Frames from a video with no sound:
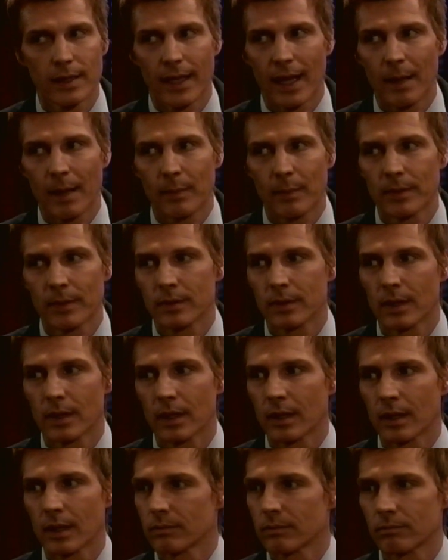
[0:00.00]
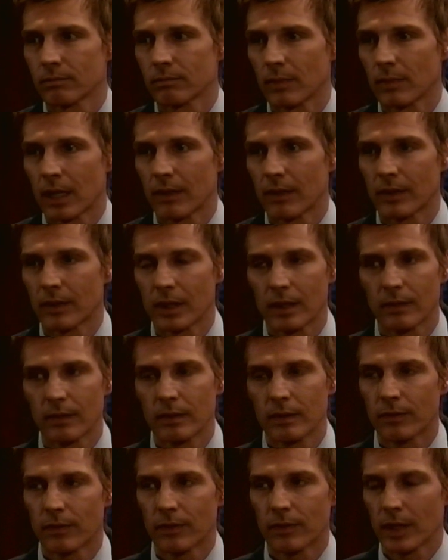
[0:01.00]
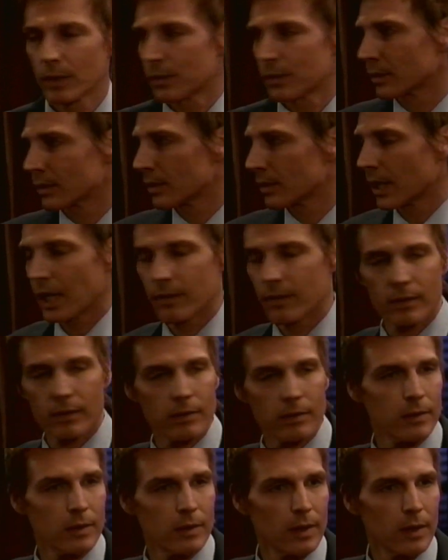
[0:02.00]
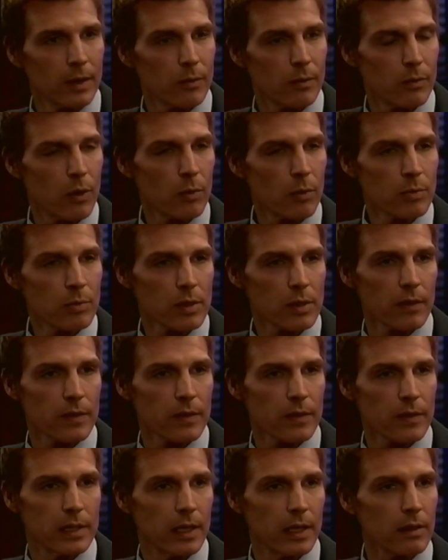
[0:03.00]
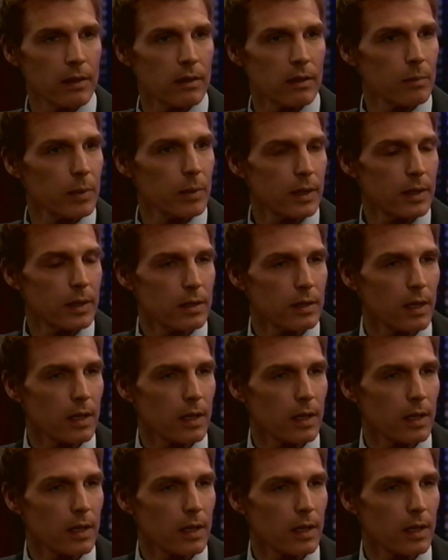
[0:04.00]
as it happens, I, I have the evening free. I was going to have a room service dinner, but